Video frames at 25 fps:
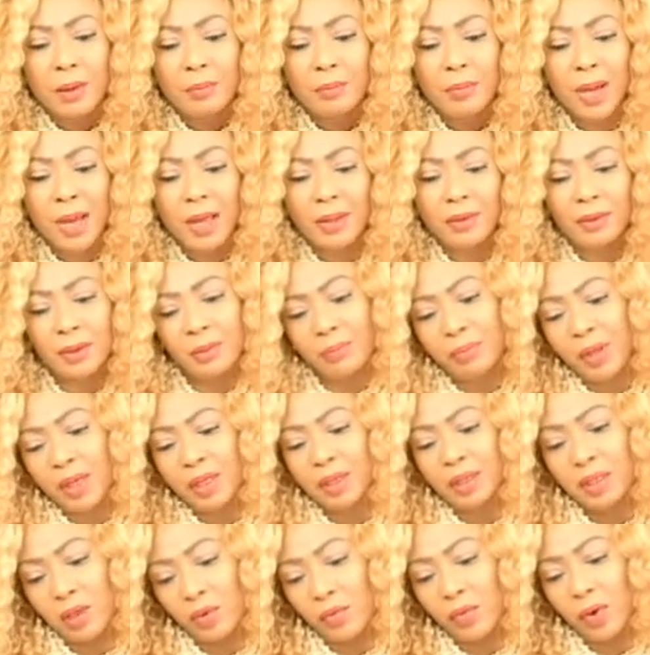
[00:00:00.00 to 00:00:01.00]
But the
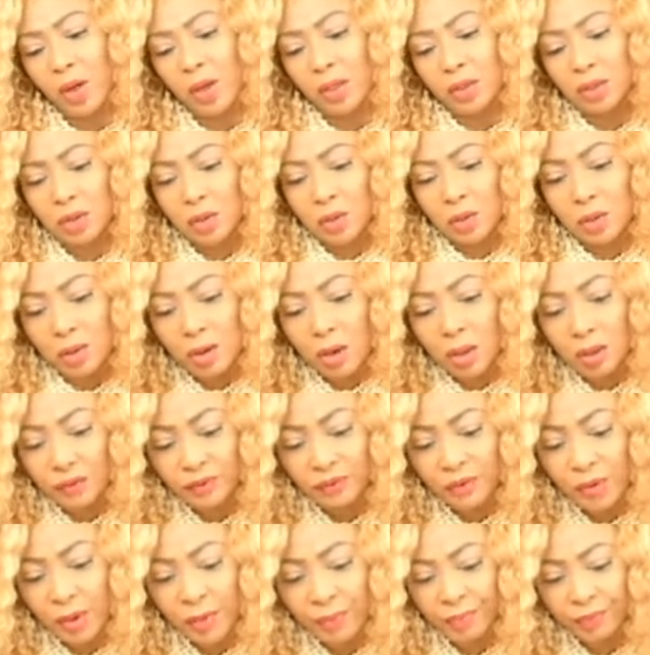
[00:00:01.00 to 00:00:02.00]
big thing we also got
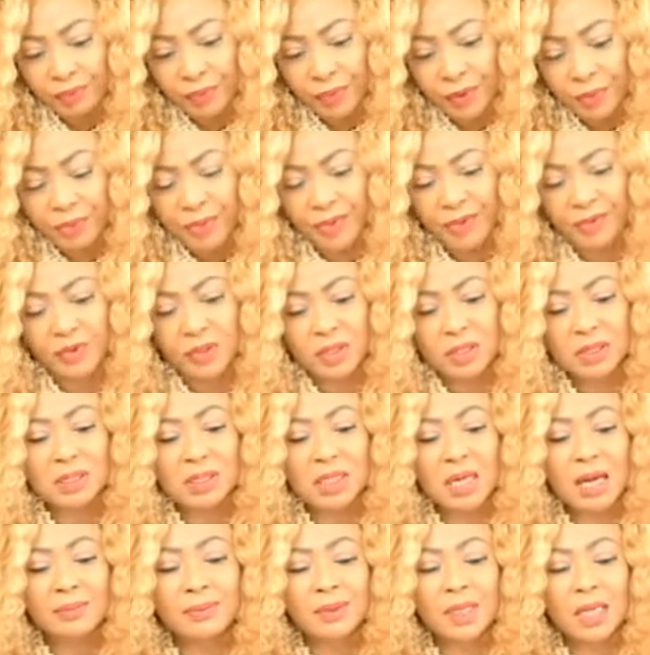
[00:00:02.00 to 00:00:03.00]
from the previous
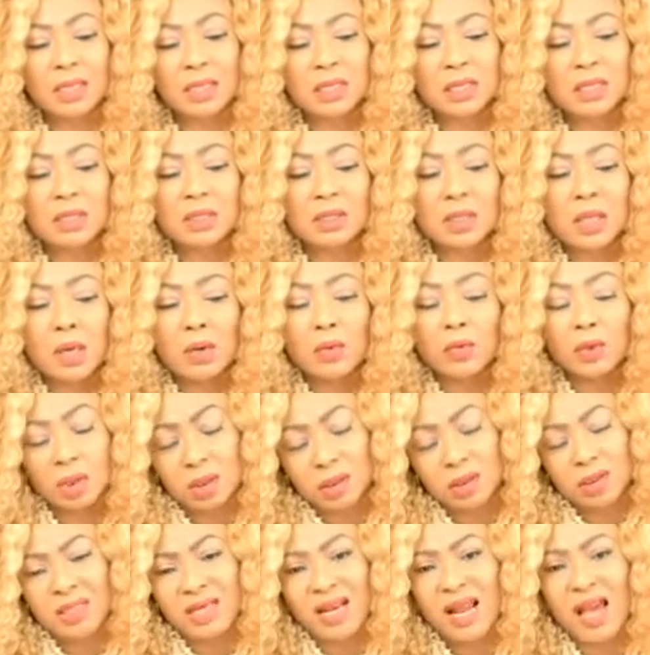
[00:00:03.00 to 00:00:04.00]
chapters is we
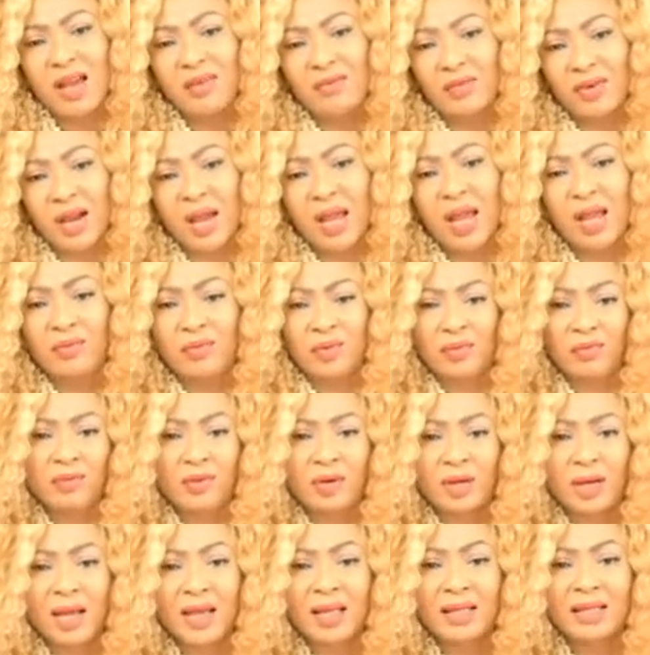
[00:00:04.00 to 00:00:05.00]
should never ever
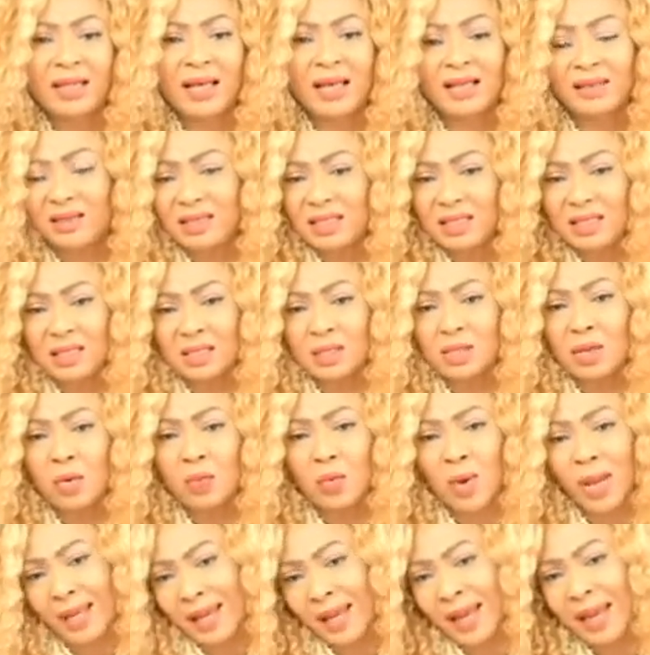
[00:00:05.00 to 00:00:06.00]
forget that this is not
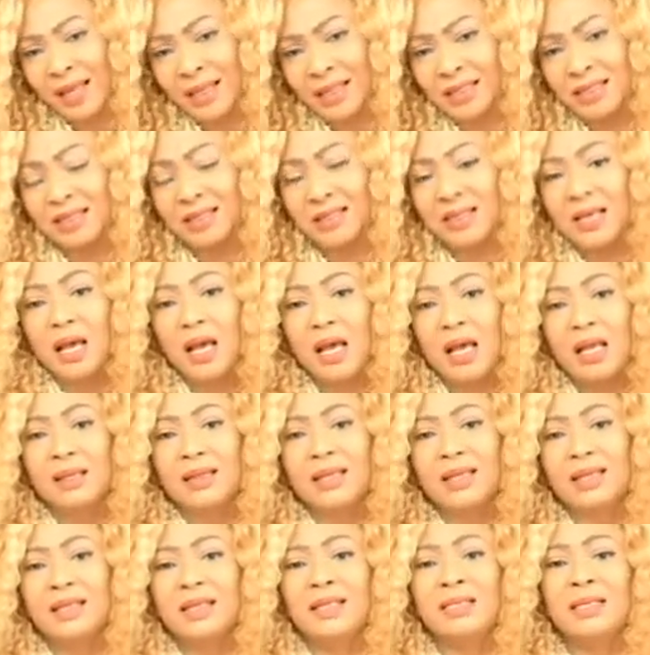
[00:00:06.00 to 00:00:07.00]
where it ends,
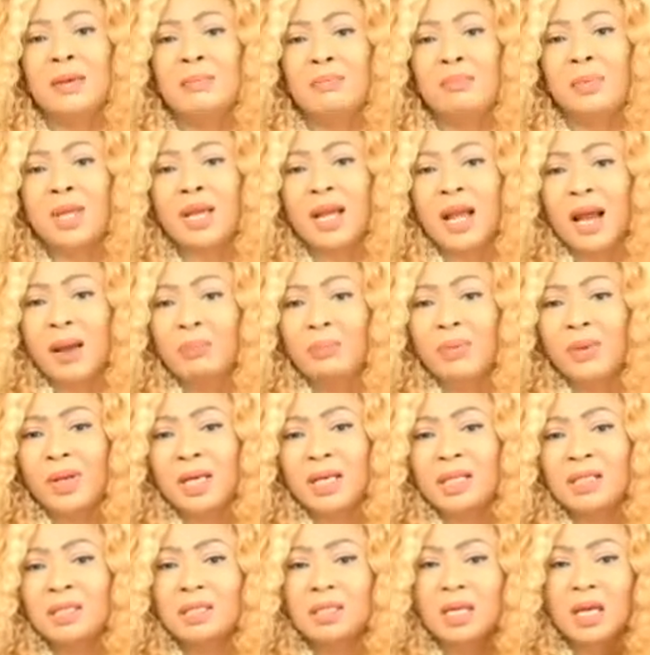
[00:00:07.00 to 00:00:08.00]
that there's a bigger
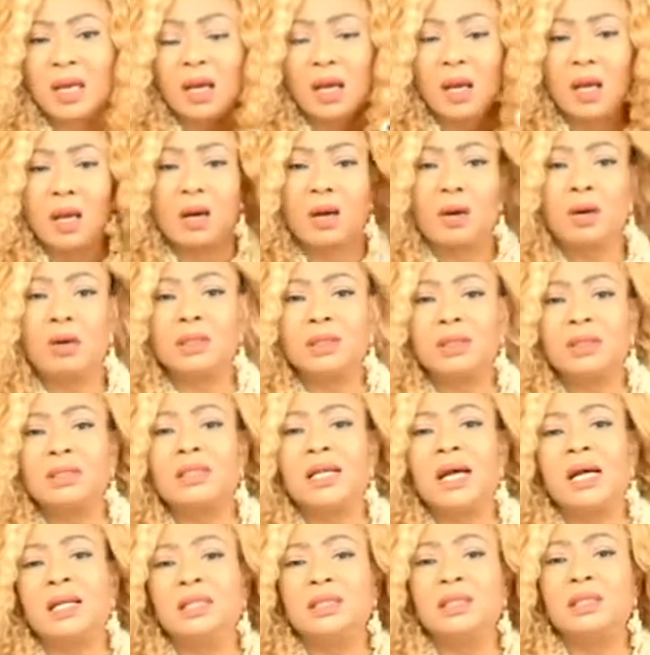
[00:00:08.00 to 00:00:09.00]
place called
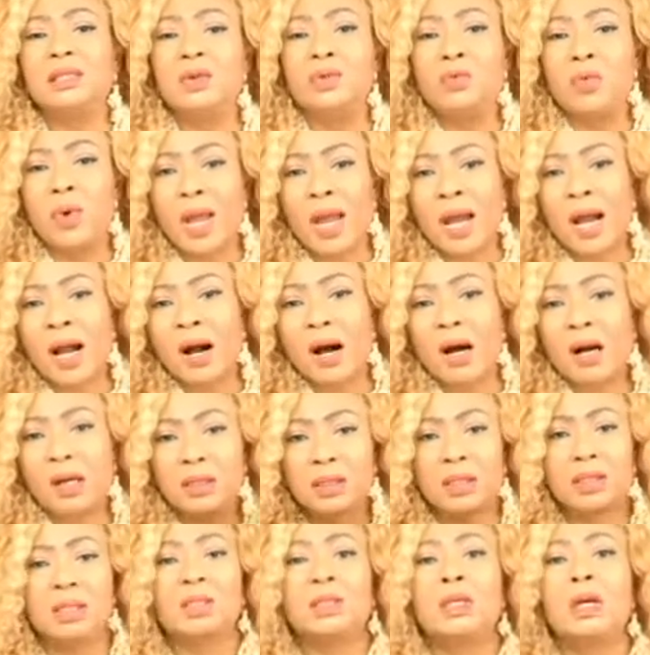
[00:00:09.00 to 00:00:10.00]
eternity where
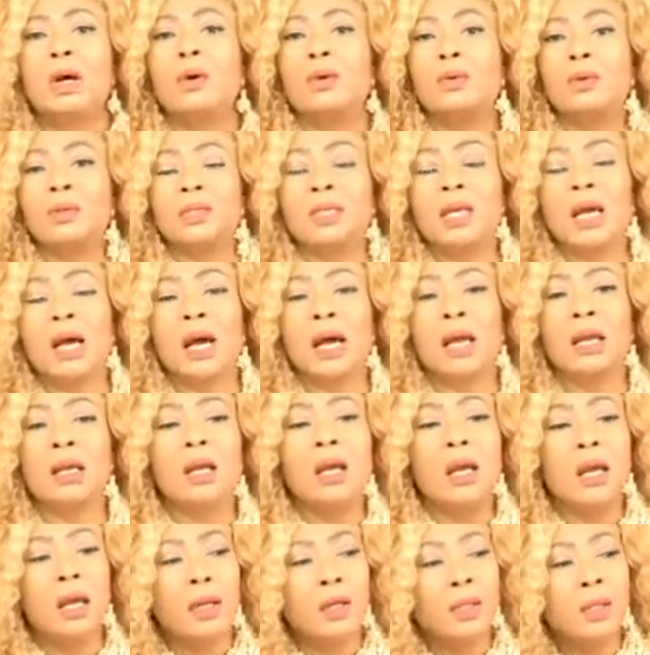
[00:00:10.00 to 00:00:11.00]
all this goes. And
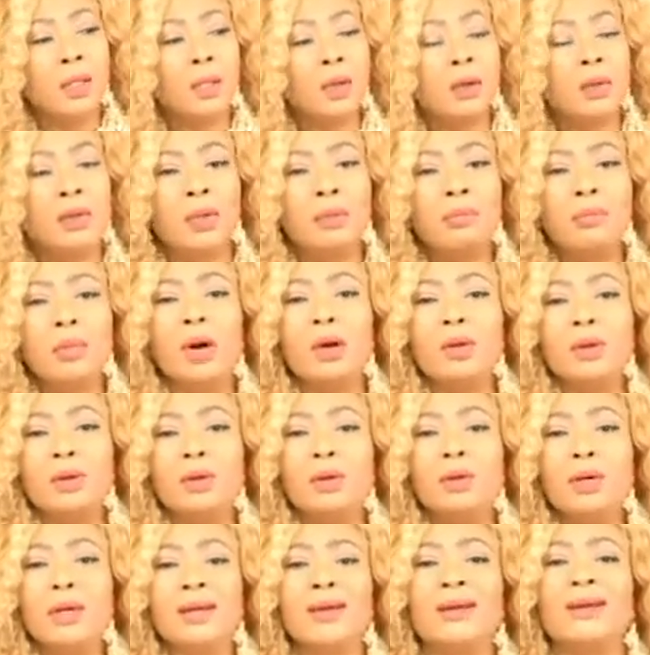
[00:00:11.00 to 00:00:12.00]
you know, the more you
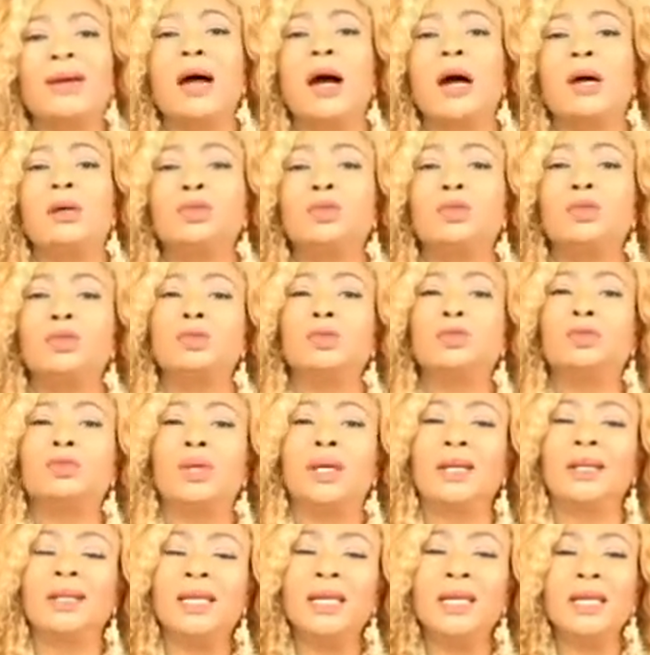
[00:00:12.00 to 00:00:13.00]
look around you
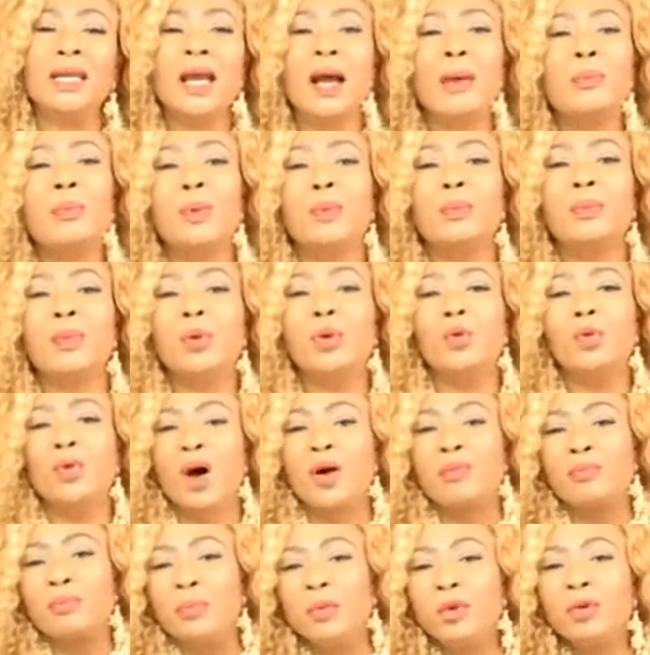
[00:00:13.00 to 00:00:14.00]
and hear people who
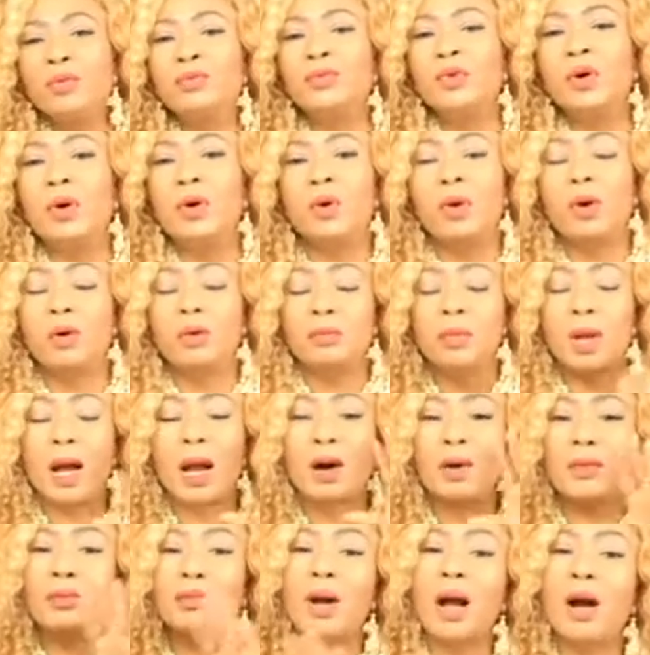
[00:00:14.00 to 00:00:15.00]
have moved on,
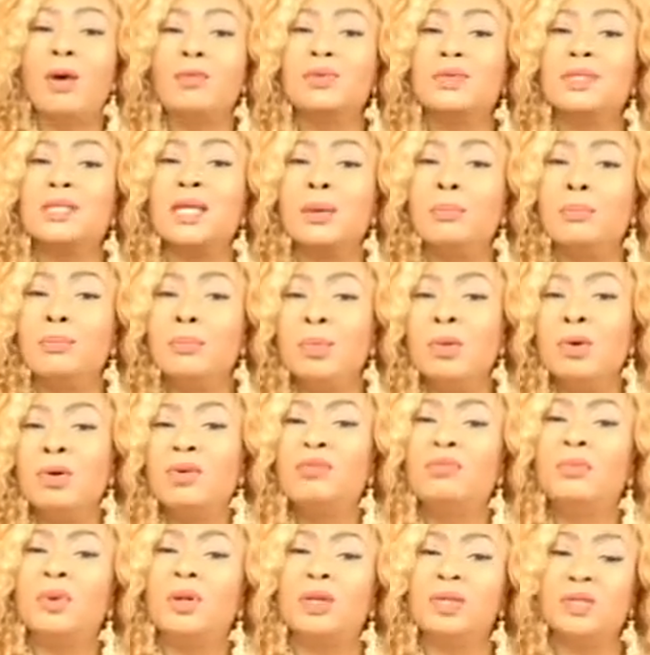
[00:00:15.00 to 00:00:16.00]
I won't say
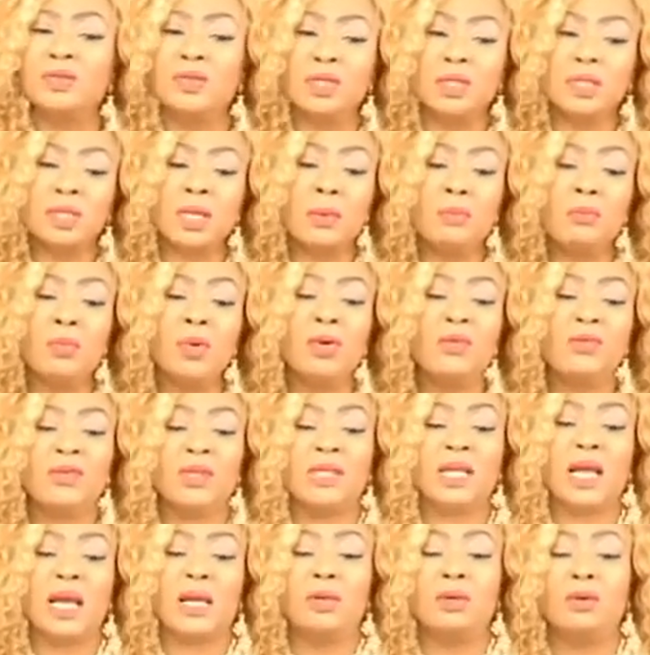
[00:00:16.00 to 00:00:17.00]
move, because when you say move,
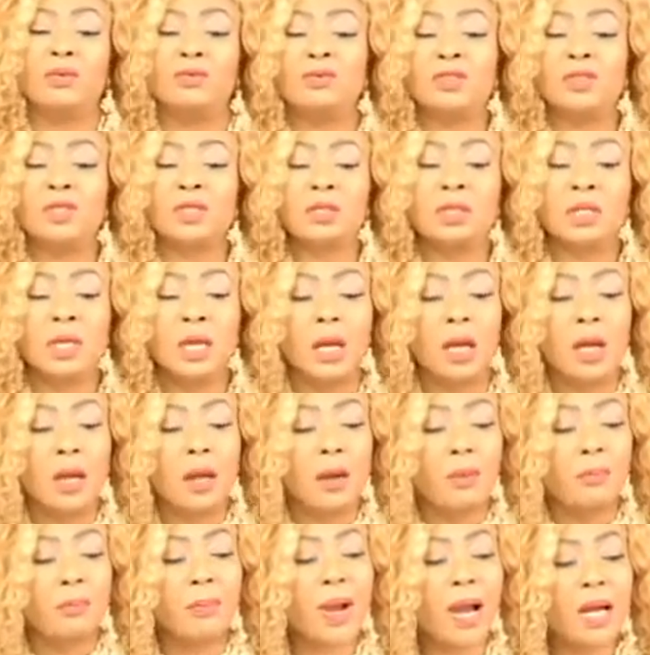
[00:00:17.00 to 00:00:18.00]
it's like you just
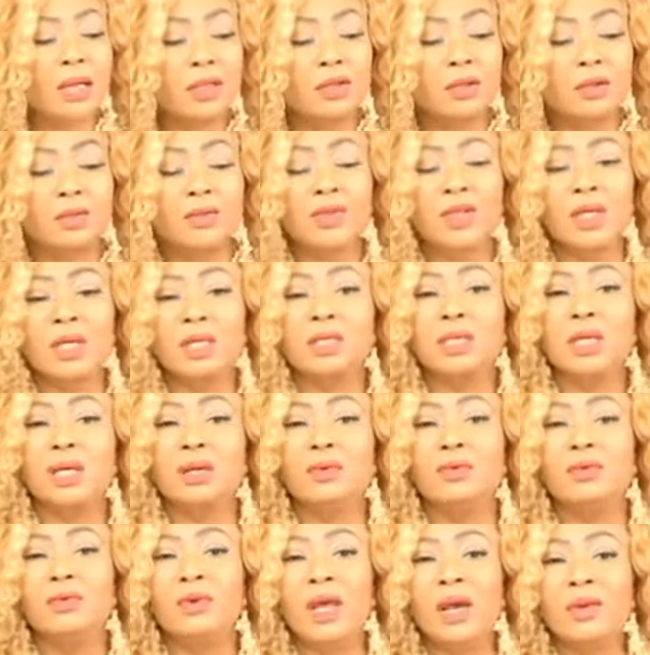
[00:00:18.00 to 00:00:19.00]
packed your things
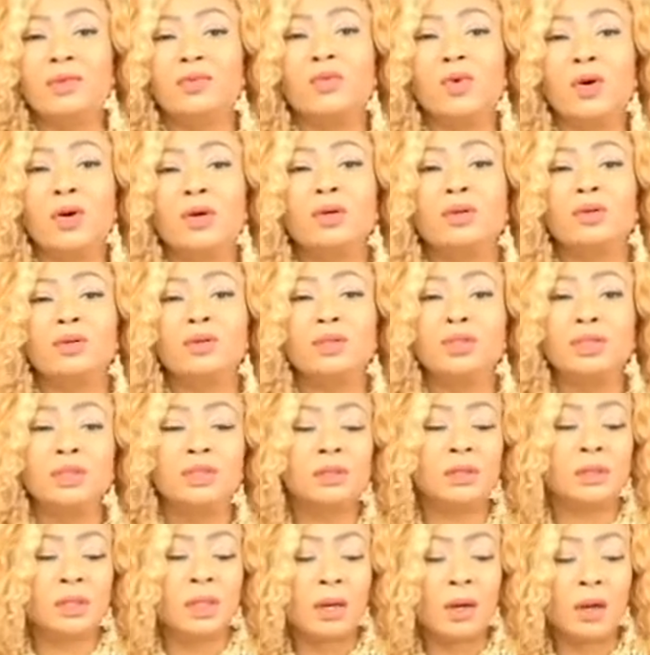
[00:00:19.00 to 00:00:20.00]
and you left one country
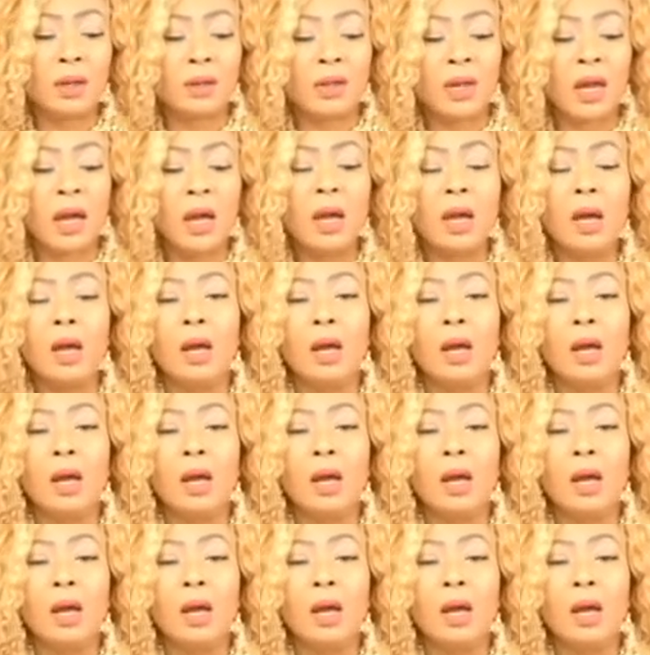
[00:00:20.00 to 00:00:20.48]
to the other.